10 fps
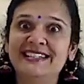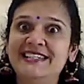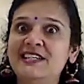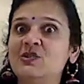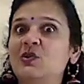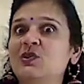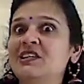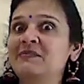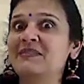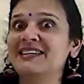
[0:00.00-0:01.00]
He
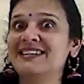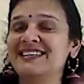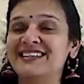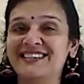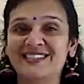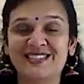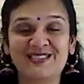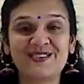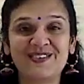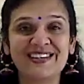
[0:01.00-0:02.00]
told him another
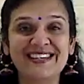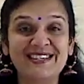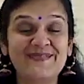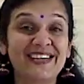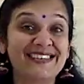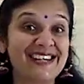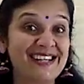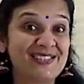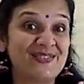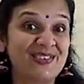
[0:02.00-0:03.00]
story, but
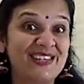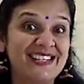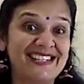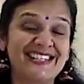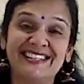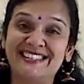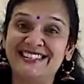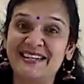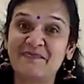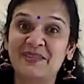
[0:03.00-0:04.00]
that's for the
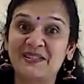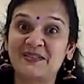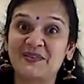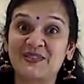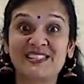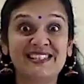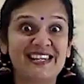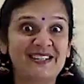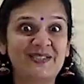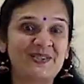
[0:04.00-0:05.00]
next episode.
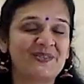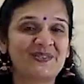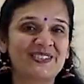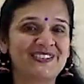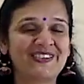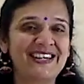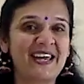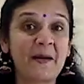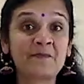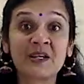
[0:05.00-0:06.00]
Stay tuned,
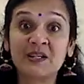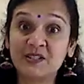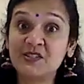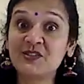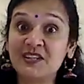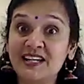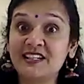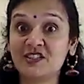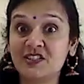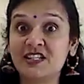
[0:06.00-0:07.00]
okay? Did you
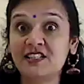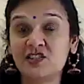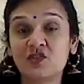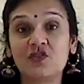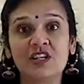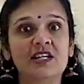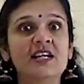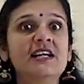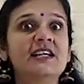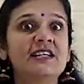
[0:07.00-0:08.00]
like today's
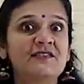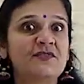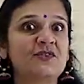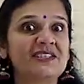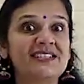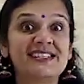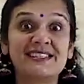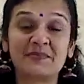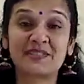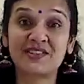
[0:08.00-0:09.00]
story? If you
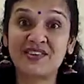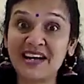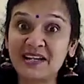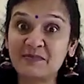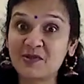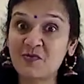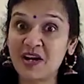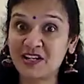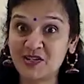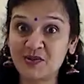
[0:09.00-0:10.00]
did subscribe to
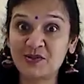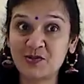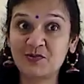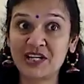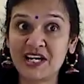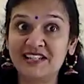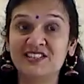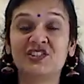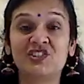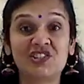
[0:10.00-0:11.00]
my YouTube
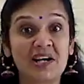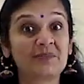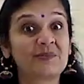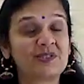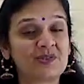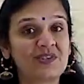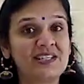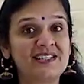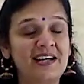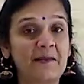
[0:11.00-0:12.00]
channel, Shyam
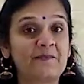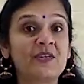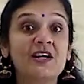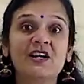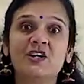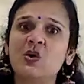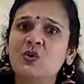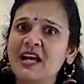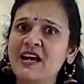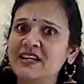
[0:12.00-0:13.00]
Story Time,
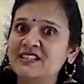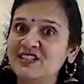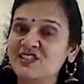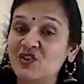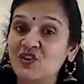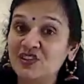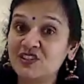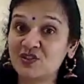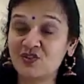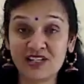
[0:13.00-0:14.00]
you will have access to
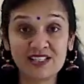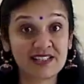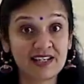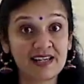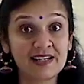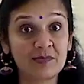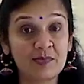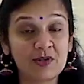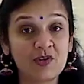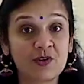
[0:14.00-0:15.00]
all the stories that I
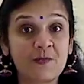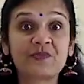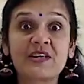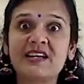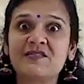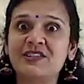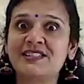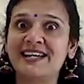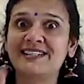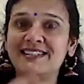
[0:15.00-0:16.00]
upload.
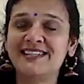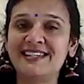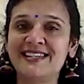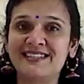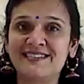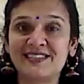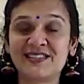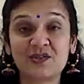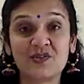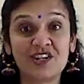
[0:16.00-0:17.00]
Every Saturday, there is
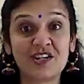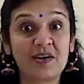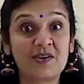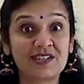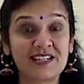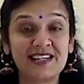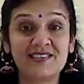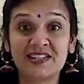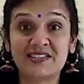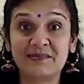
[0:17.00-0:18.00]
a story about
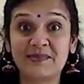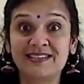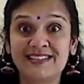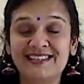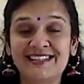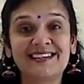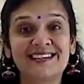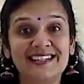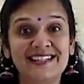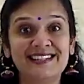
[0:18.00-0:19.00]
King
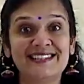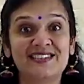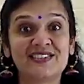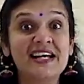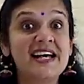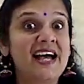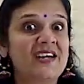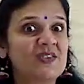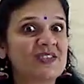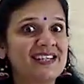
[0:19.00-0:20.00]
Vikramaditya in English.
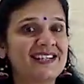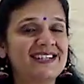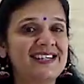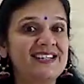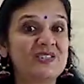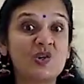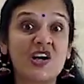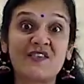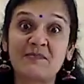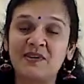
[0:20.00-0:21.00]
And on Sundays,
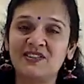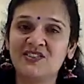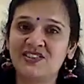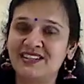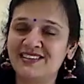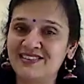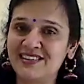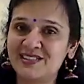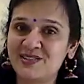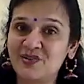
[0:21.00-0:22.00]
you have a
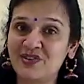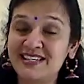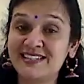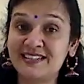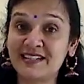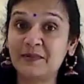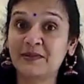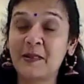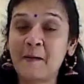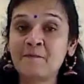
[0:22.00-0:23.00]
Panchatantra story in
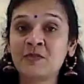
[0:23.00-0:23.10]
Tamil.